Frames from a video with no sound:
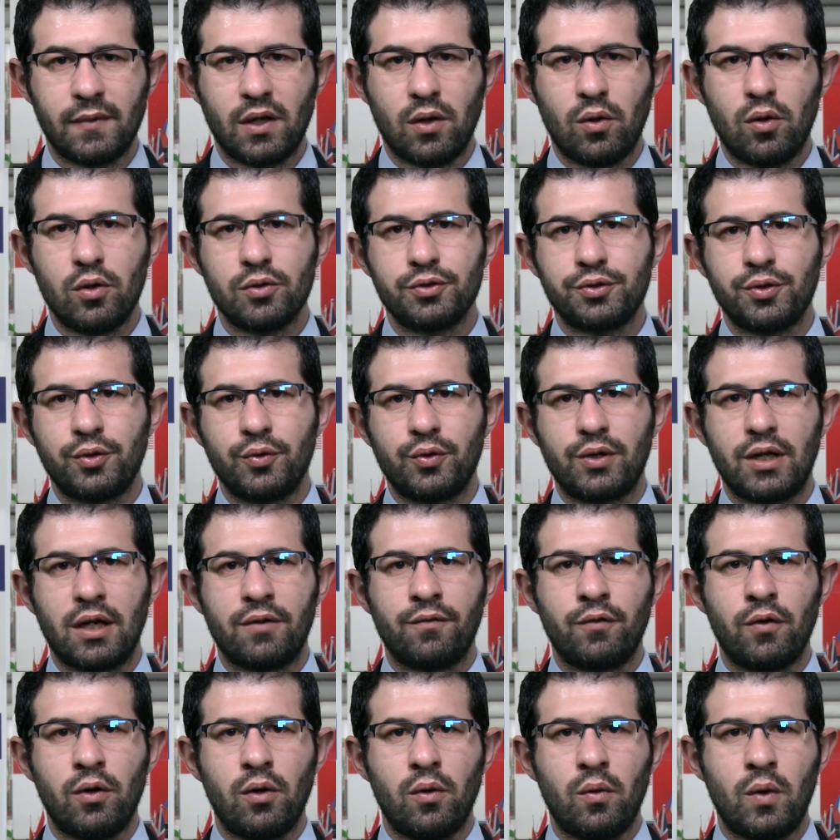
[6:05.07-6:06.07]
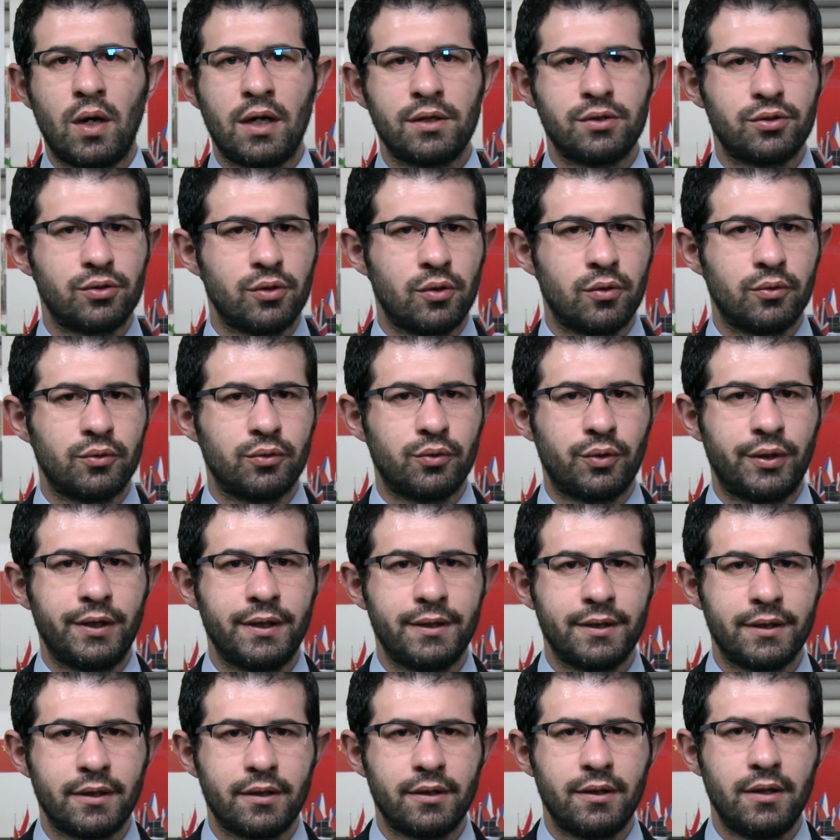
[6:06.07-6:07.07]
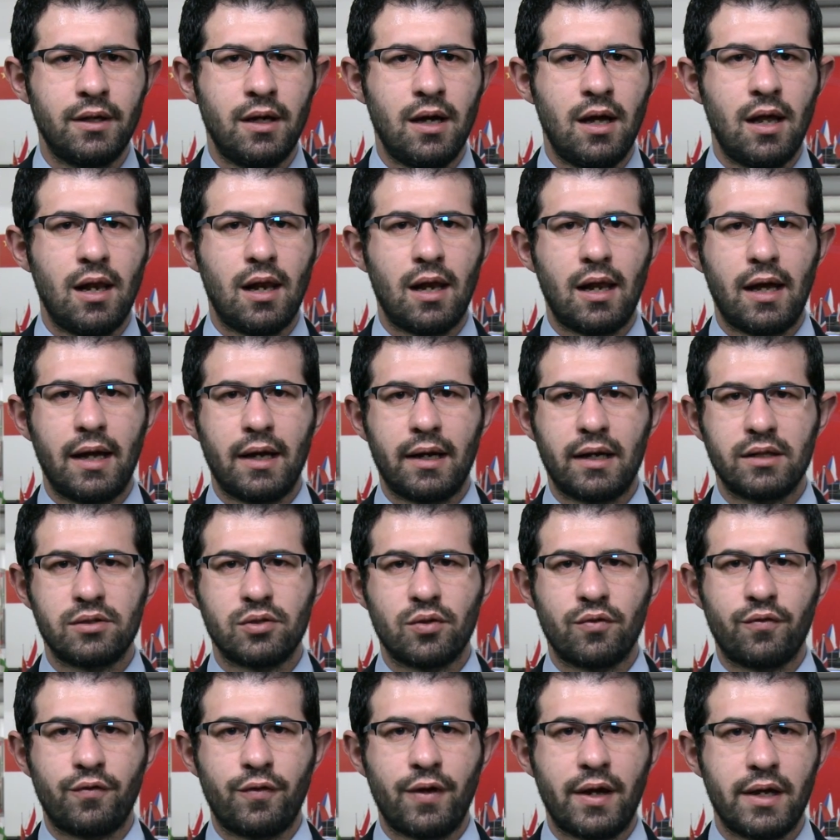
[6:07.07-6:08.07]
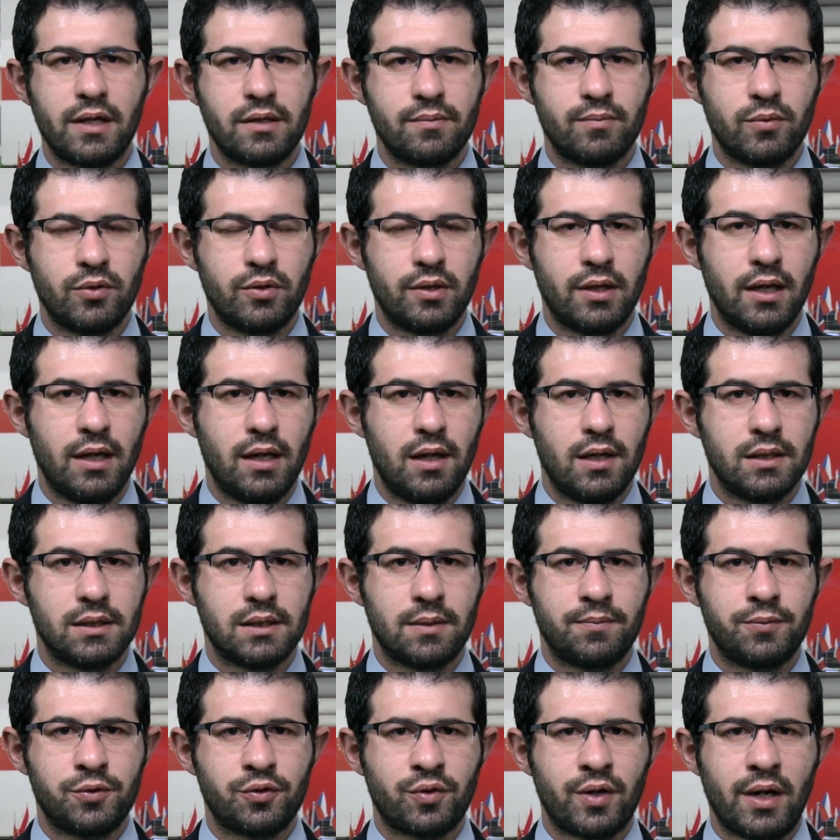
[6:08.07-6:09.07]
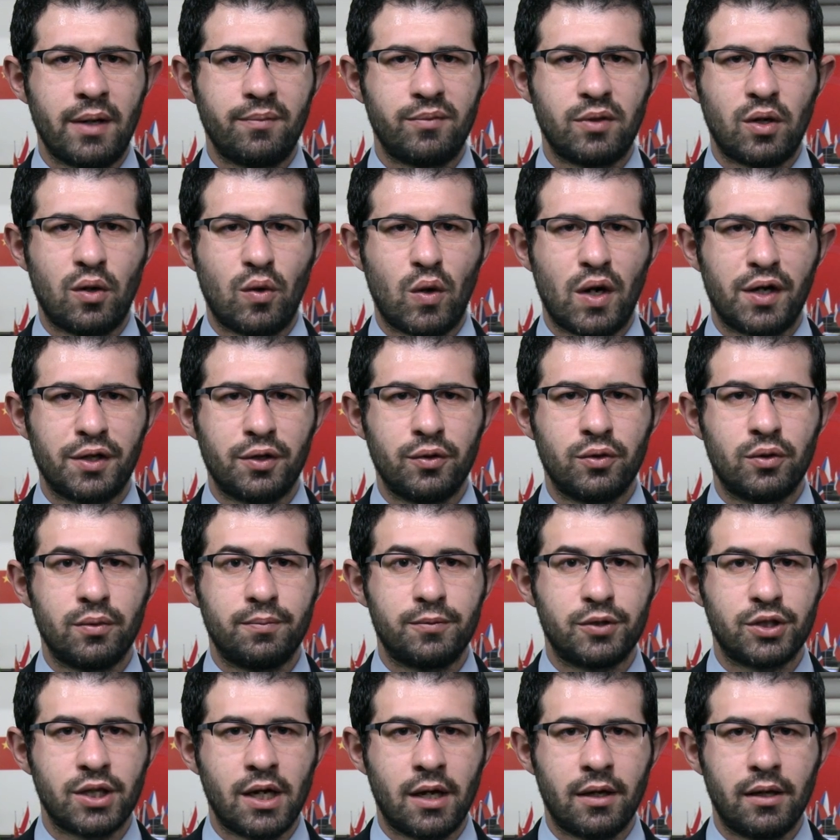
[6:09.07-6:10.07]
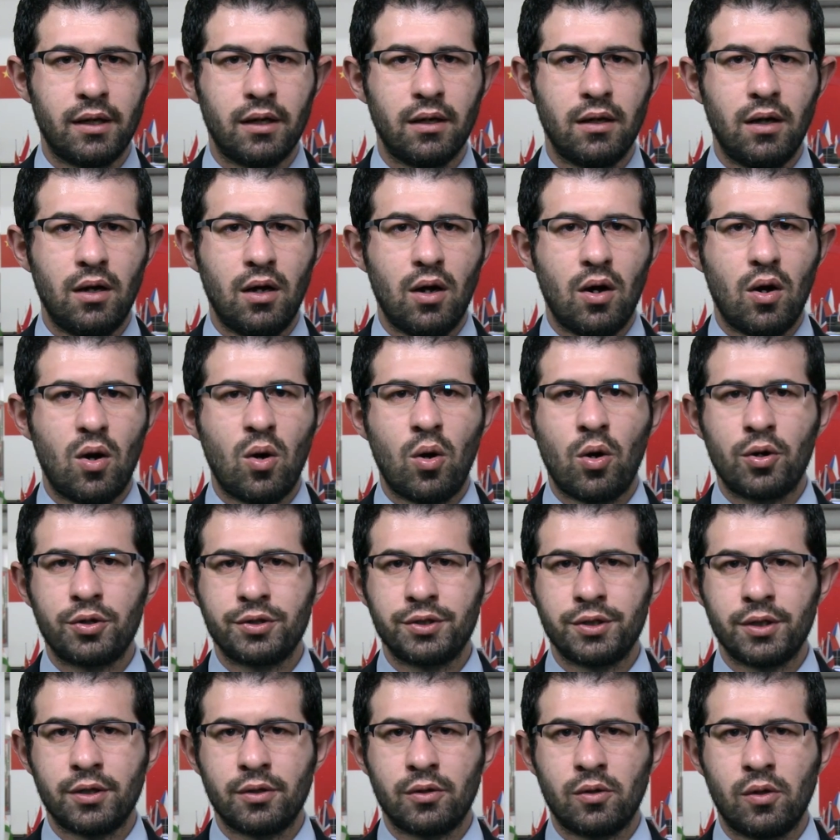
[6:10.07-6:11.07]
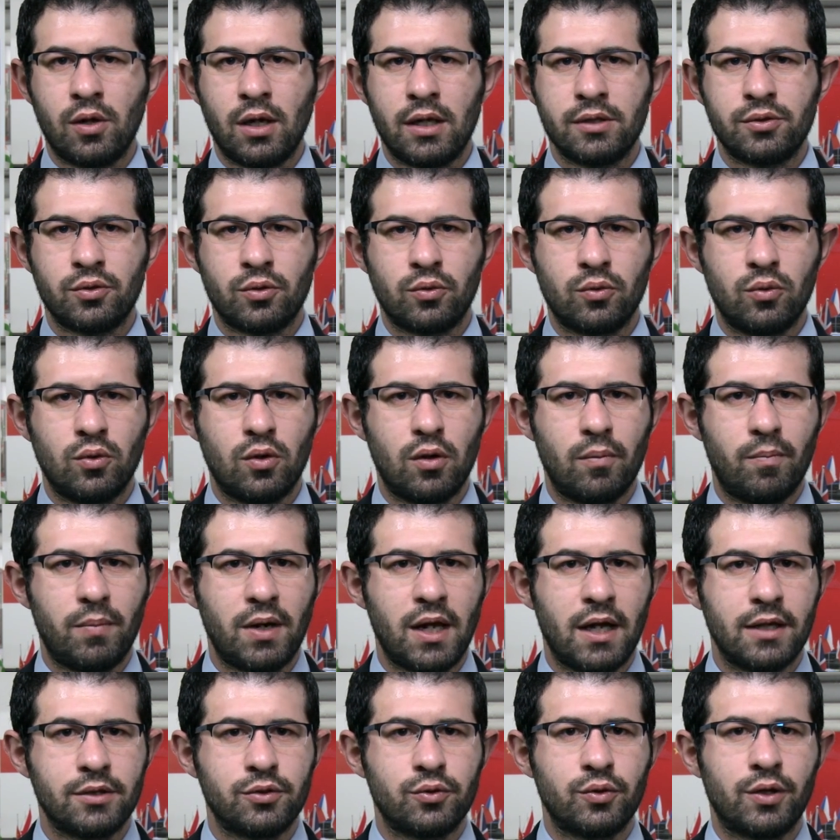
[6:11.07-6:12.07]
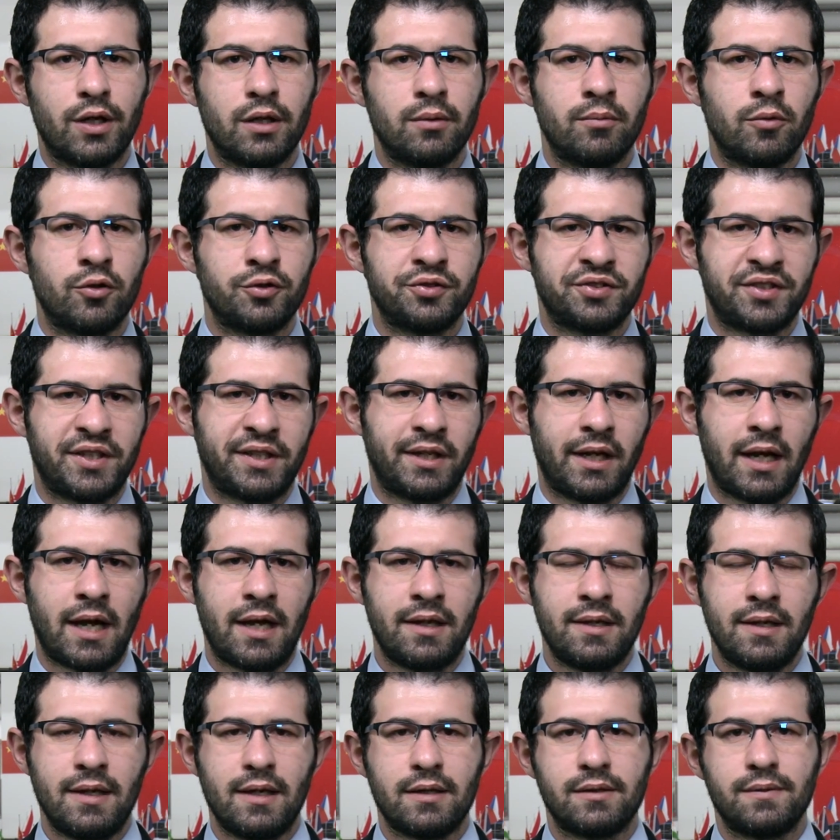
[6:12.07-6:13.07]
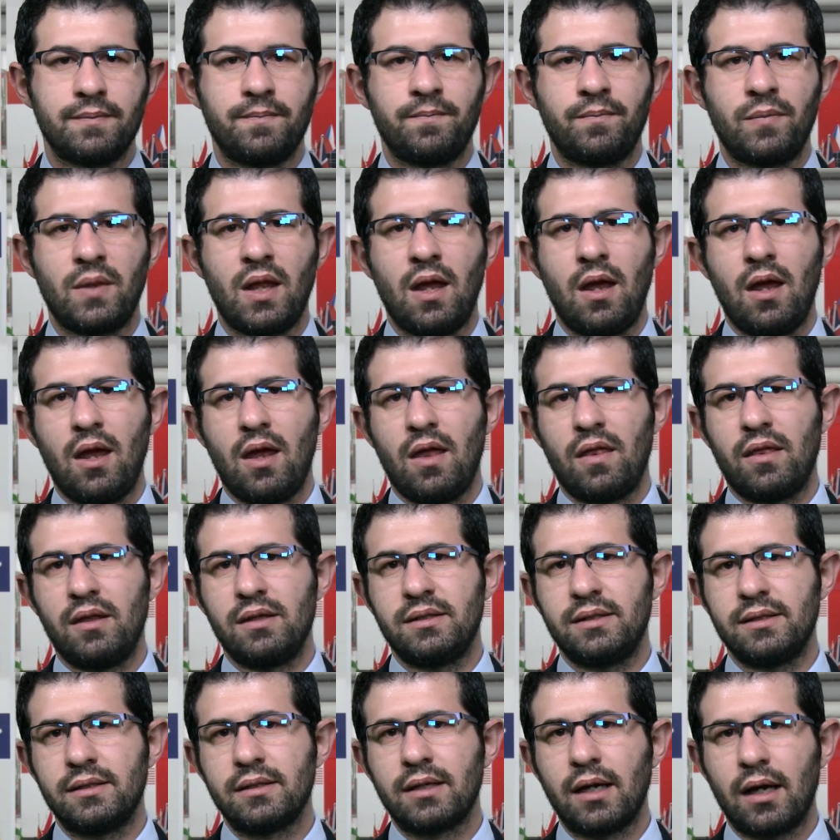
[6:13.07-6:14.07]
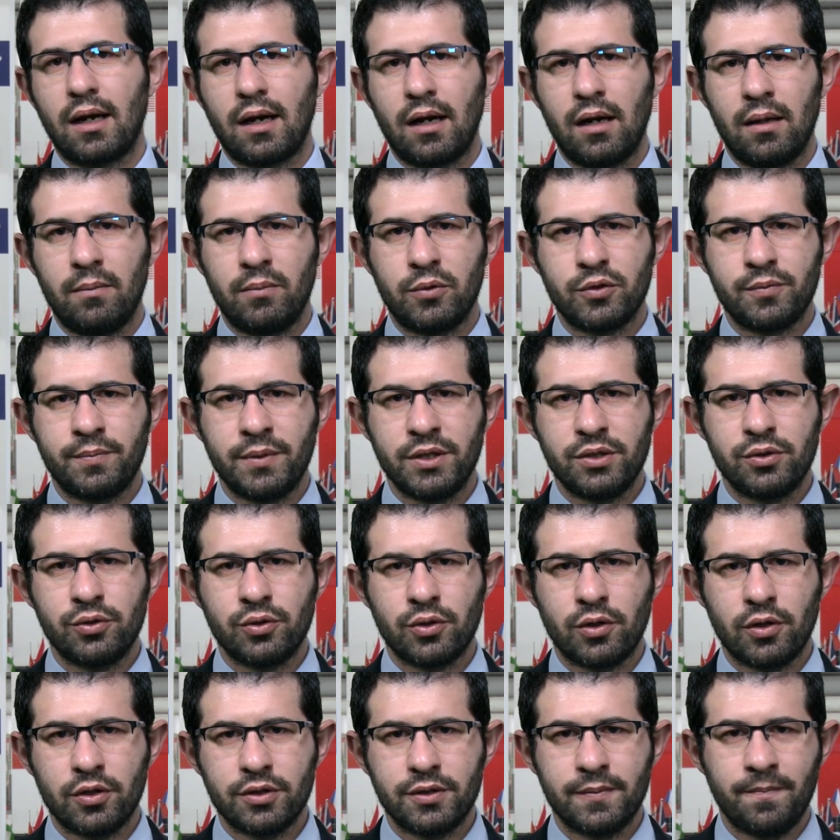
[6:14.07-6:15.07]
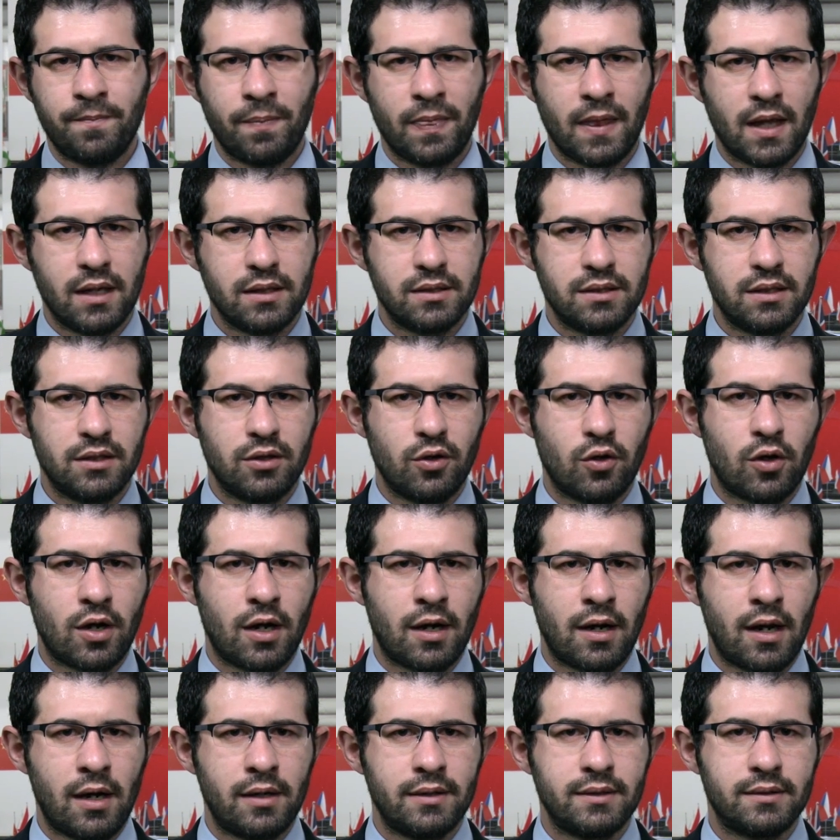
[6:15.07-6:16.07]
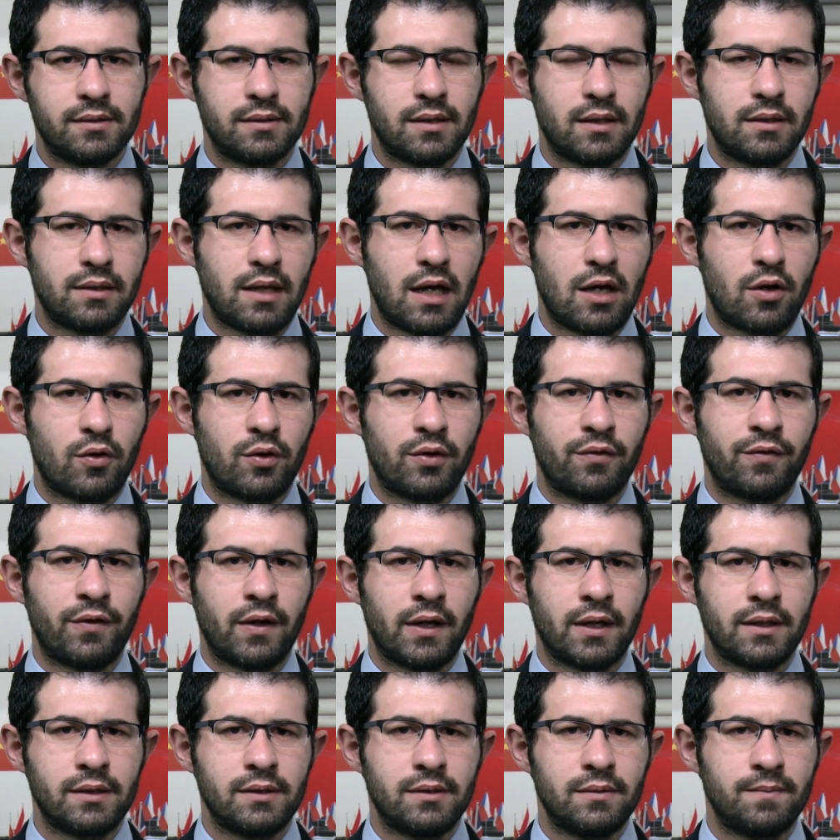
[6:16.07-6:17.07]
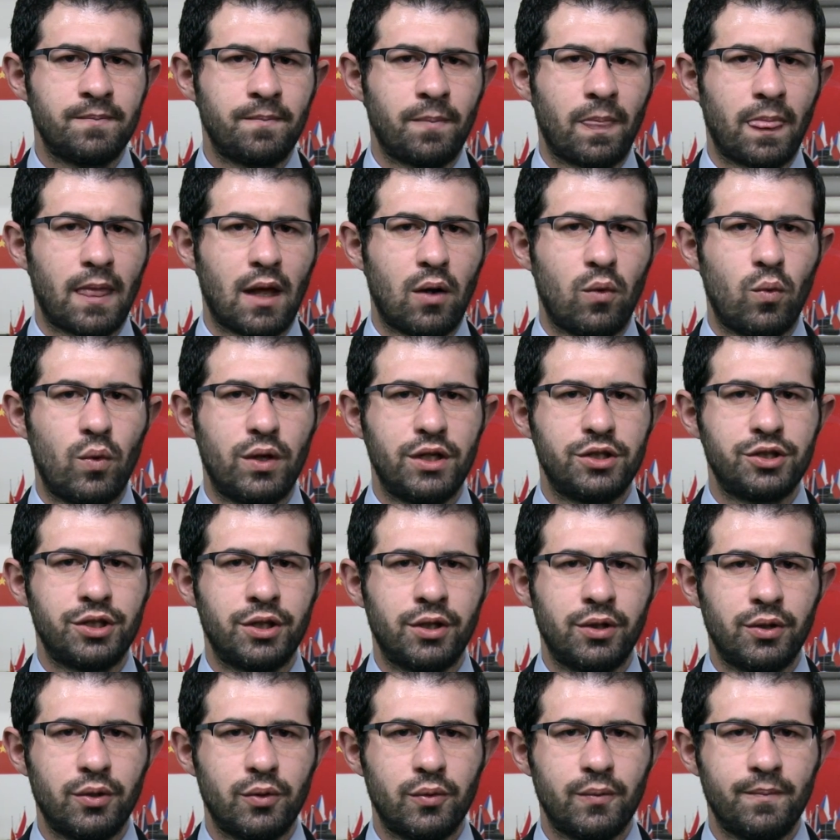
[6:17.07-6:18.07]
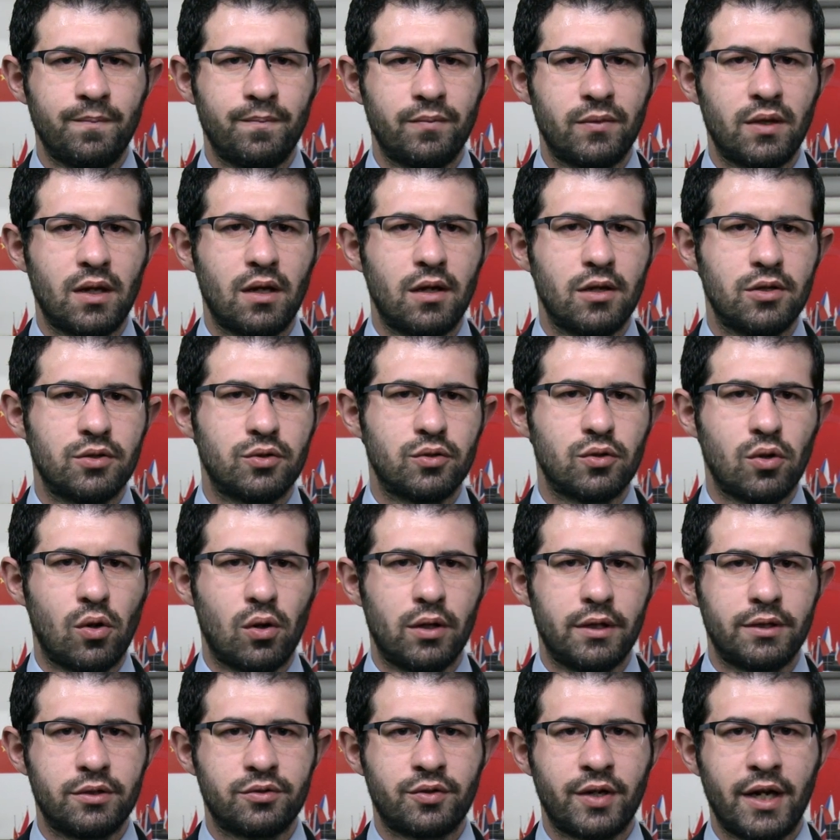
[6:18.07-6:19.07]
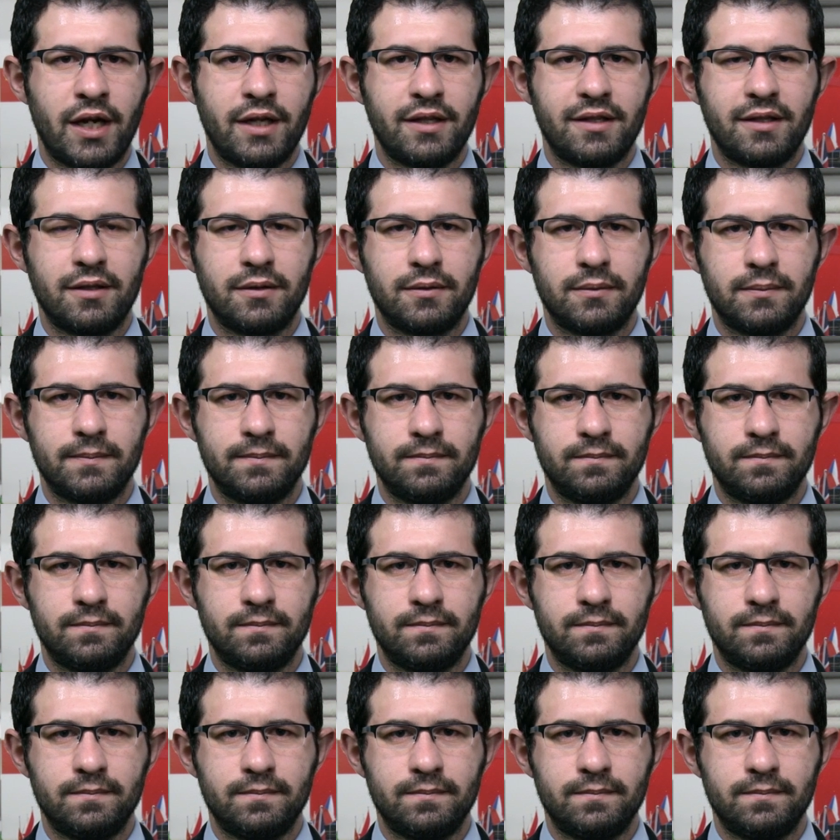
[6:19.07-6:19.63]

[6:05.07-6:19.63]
Also, you can follow us on Twitter, like us on Facebook, subscribe to our YouTube channel, or circle us on Google Plus to get more trading ideas. This is Charalambos Pissouros, Senior Analyst at IronFX, wishing you solid trading.